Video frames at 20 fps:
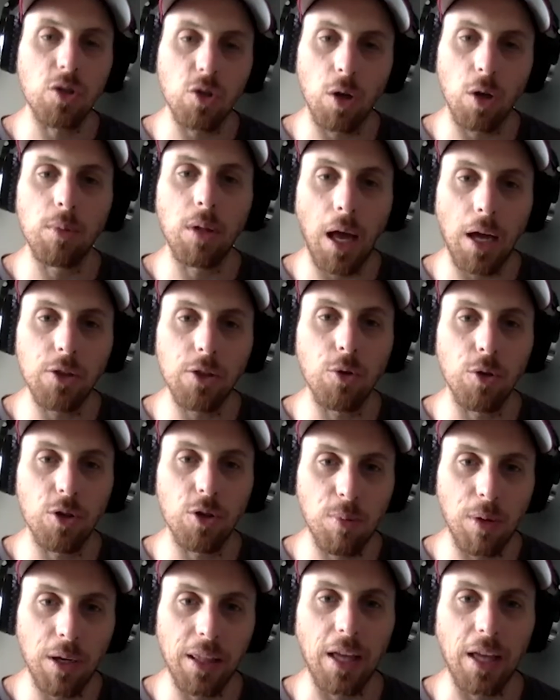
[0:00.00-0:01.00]
So I'm glad you
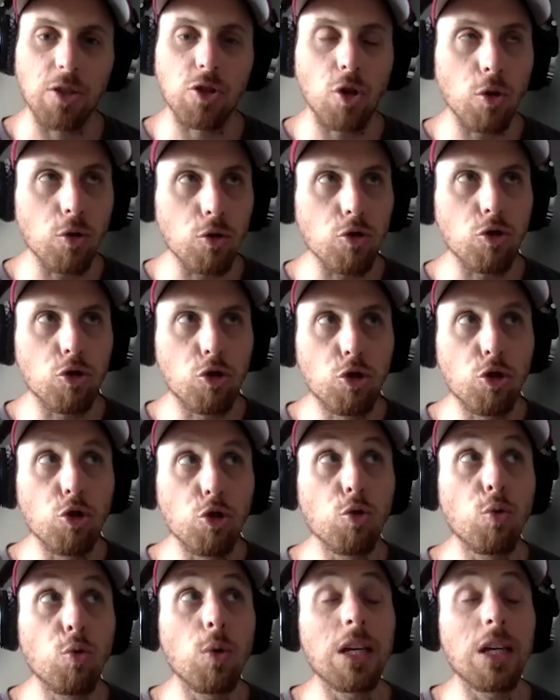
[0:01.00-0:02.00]
explained that. So
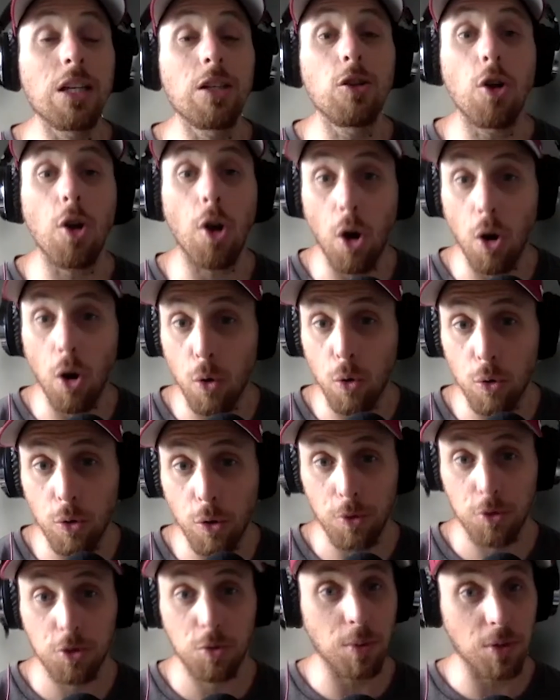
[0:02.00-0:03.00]
do we know
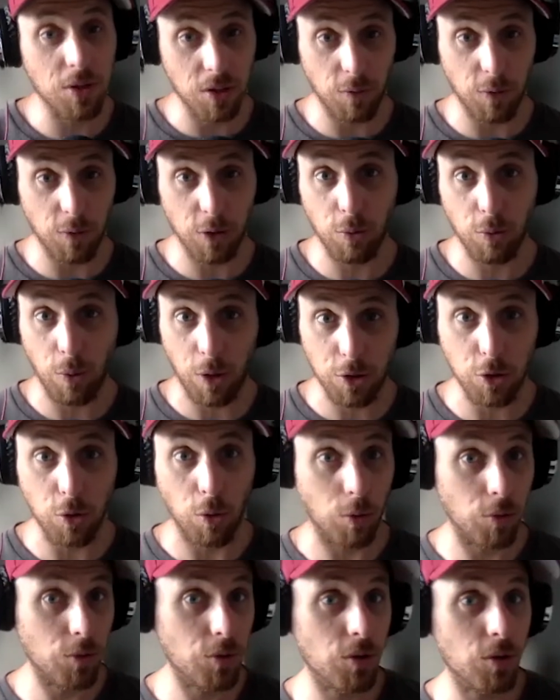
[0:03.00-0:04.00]
those specific
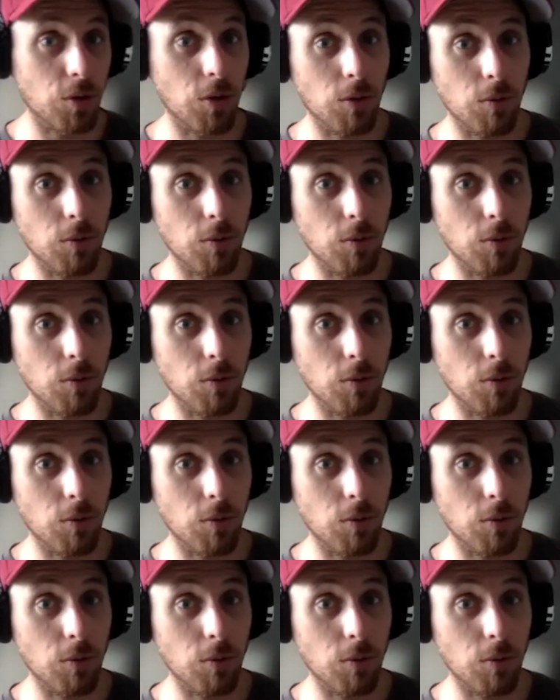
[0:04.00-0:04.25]
thresholds?